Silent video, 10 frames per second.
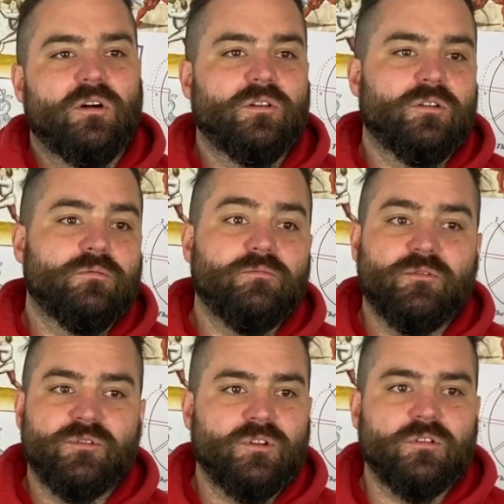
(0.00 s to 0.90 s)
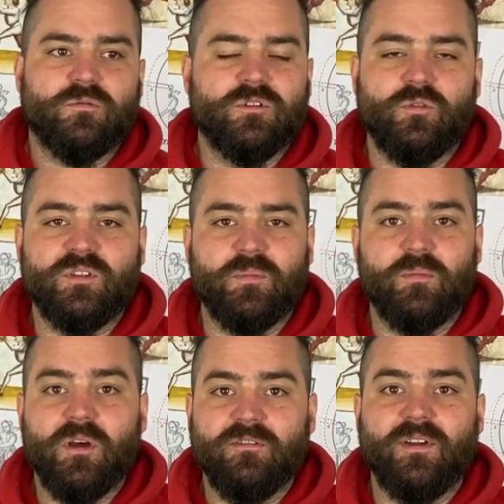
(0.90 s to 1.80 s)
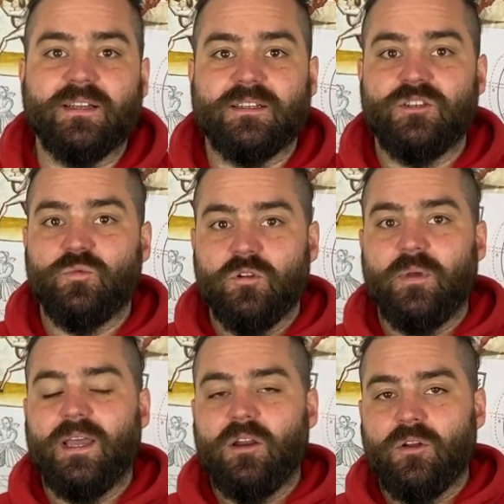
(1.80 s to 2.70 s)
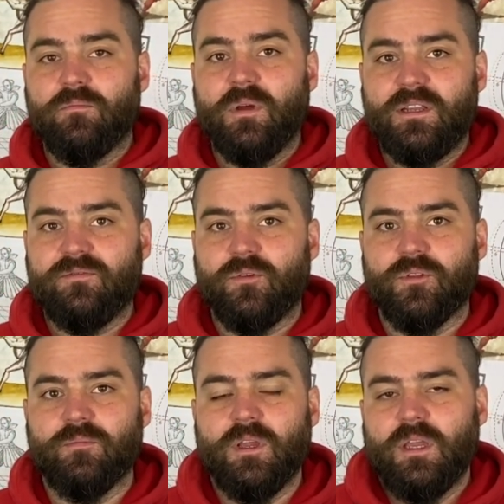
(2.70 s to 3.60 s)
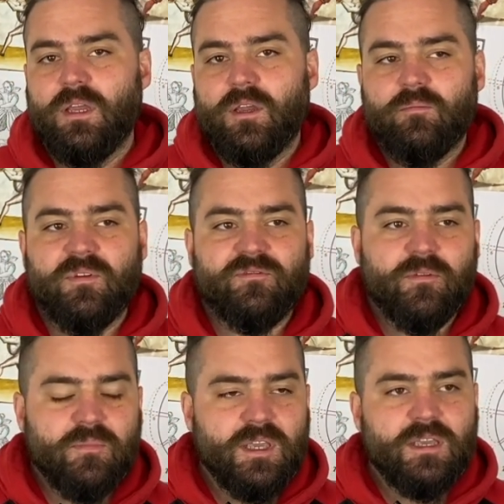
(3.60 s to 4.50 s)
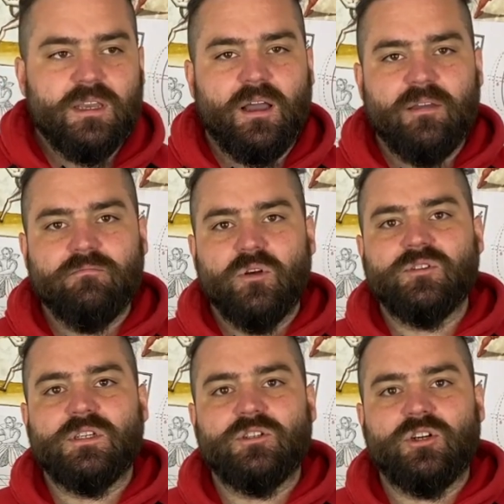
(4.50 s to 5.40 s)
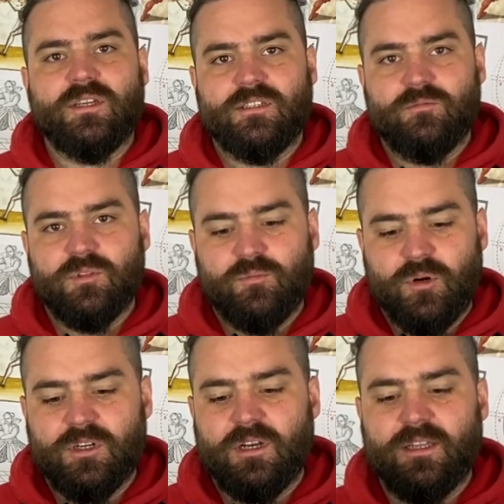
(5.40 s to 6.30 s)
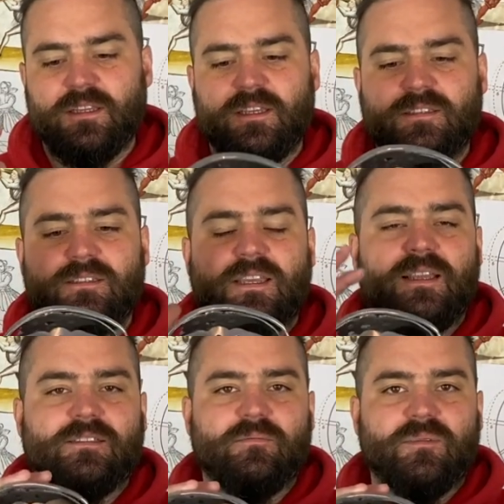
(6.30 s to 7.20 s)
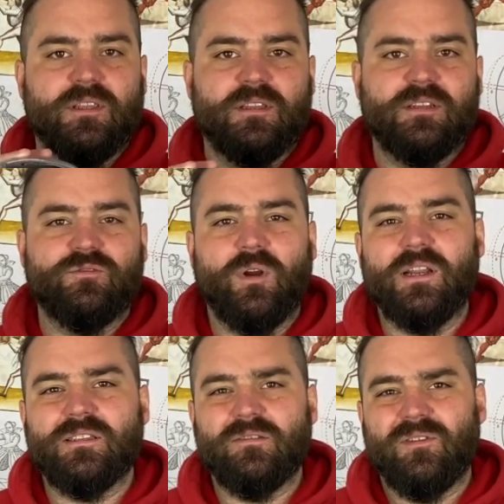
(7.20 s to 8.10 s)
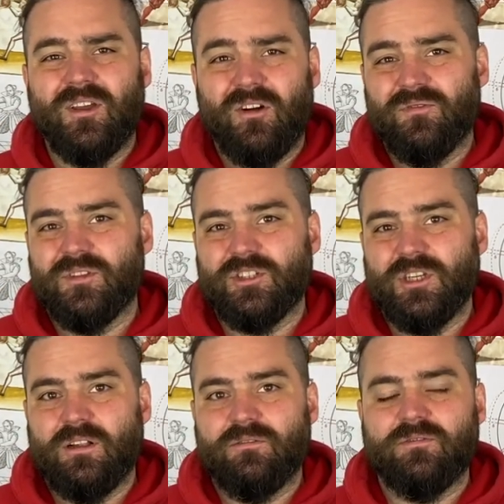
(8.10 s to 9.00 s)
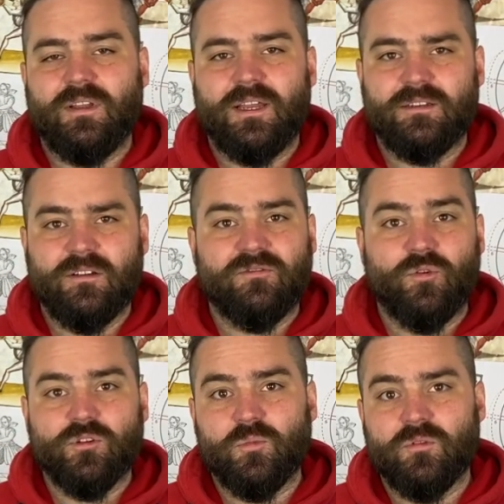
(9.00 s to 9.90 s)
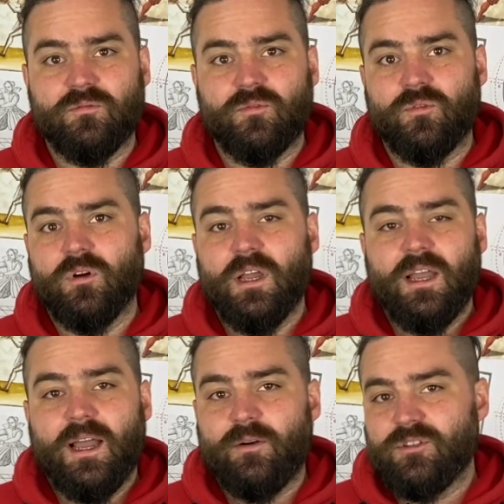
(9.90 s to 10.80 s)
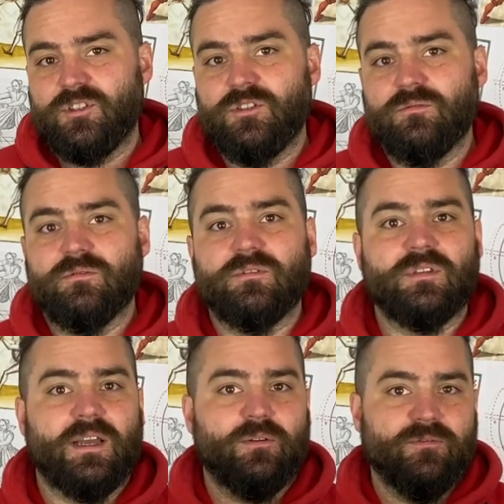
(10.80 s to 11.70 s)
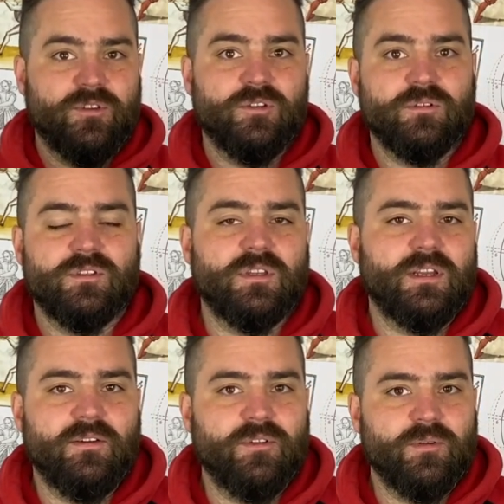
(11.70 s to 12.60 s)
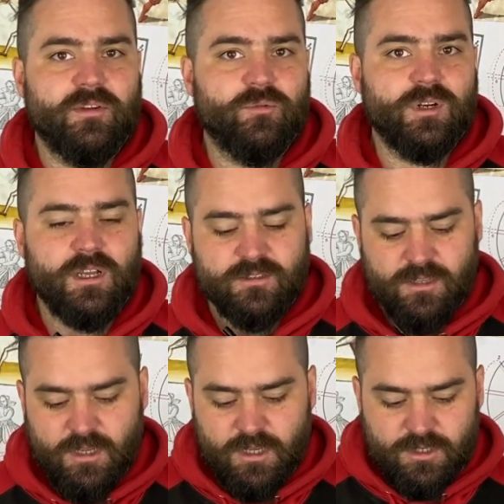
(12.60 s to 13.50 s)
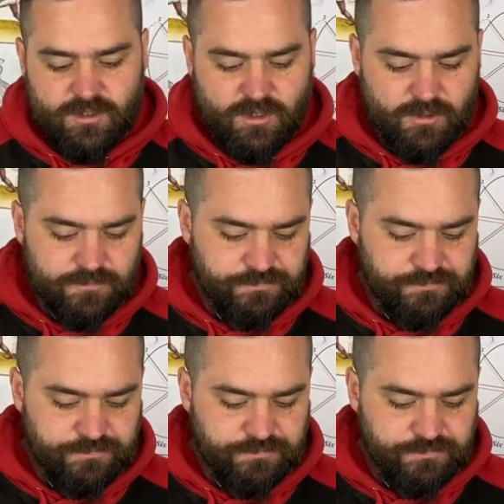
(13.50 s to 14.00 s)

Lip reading: although the results won't always be perfect and you will pay a lot of money for them. But for me, I'm most interested with a product like this to get something that is relatively off the shelf and affordable for our students, our viewers and everyone else. So